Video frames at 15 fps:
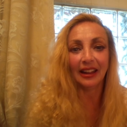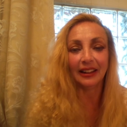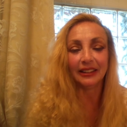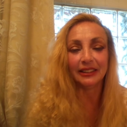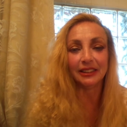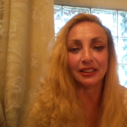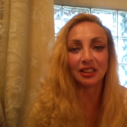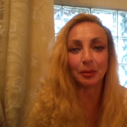
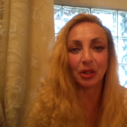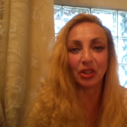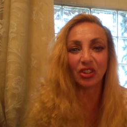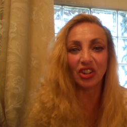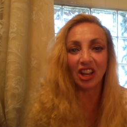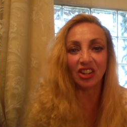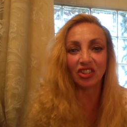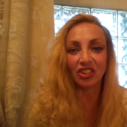and some
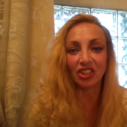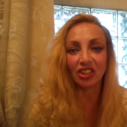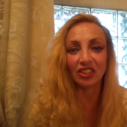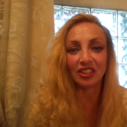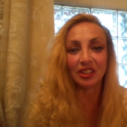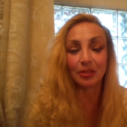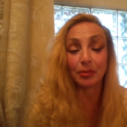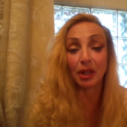other
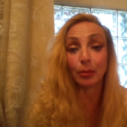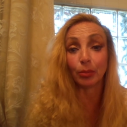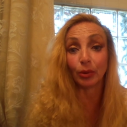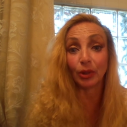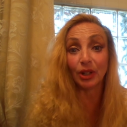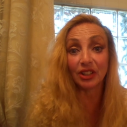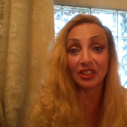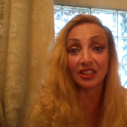nations to make
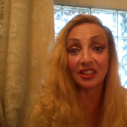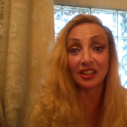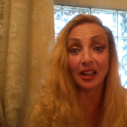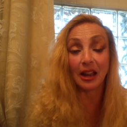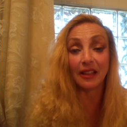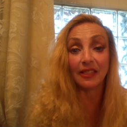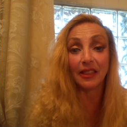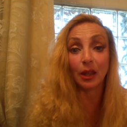BRICS,
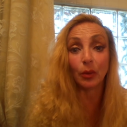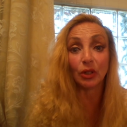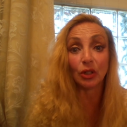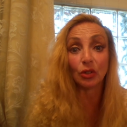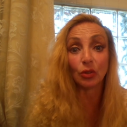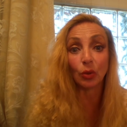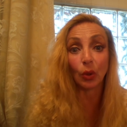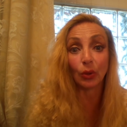and they would
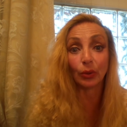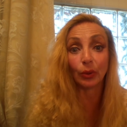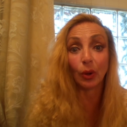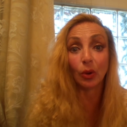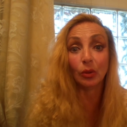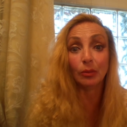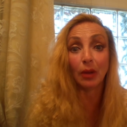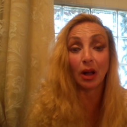control their
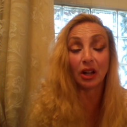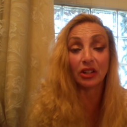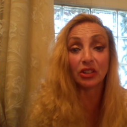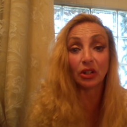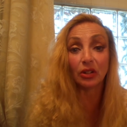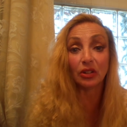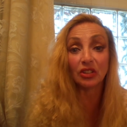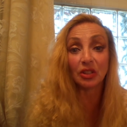own
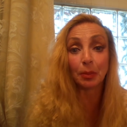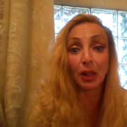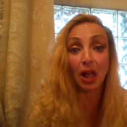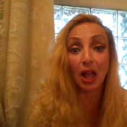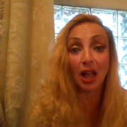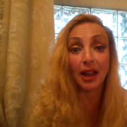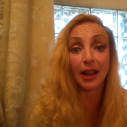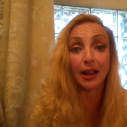monetary
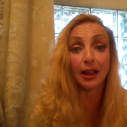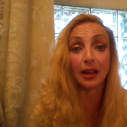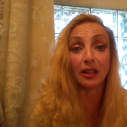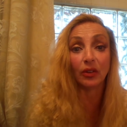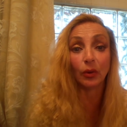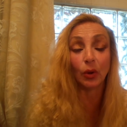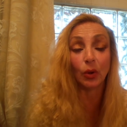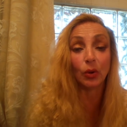supply and
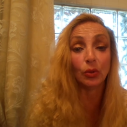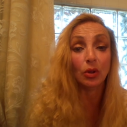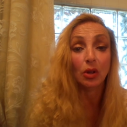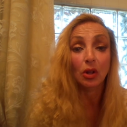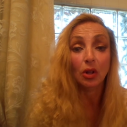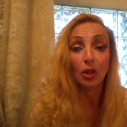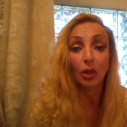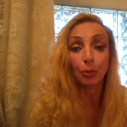their own
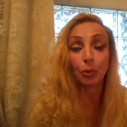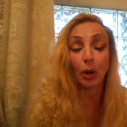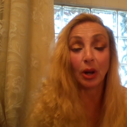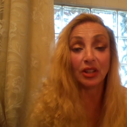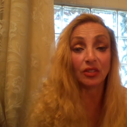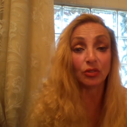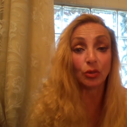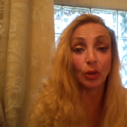
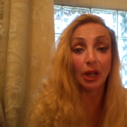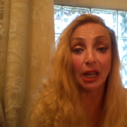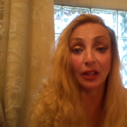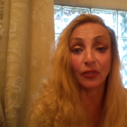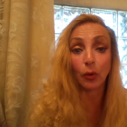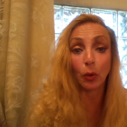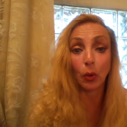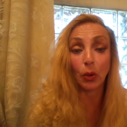price of trading
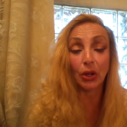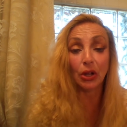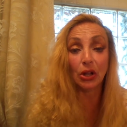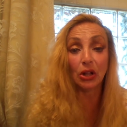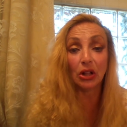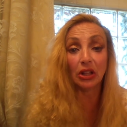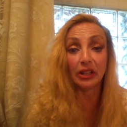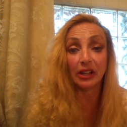for
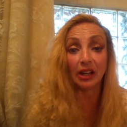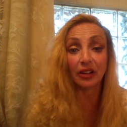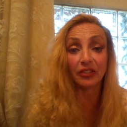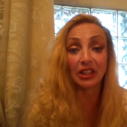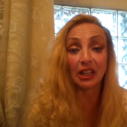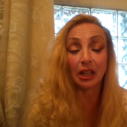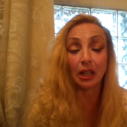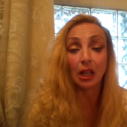oil and
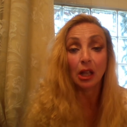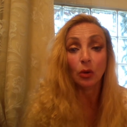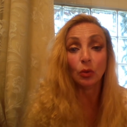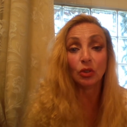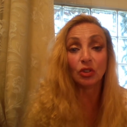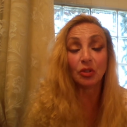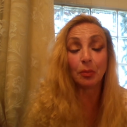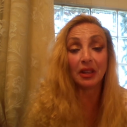everything,
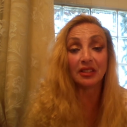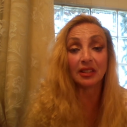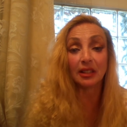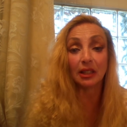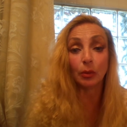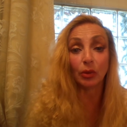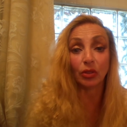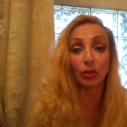which
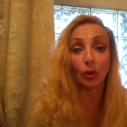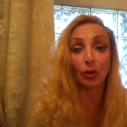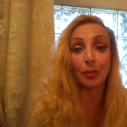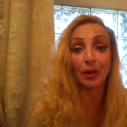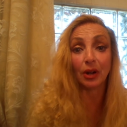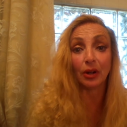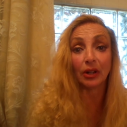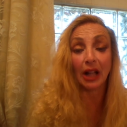basically would throw
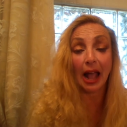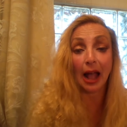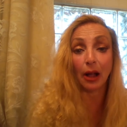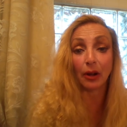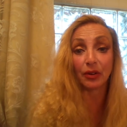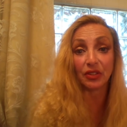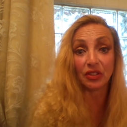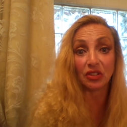America
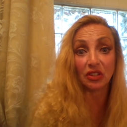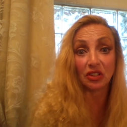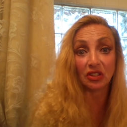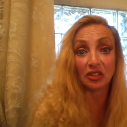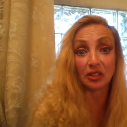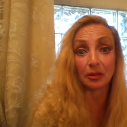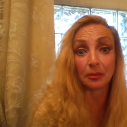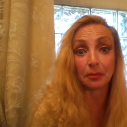out of the
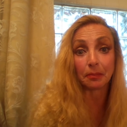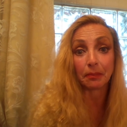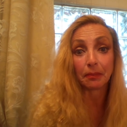system.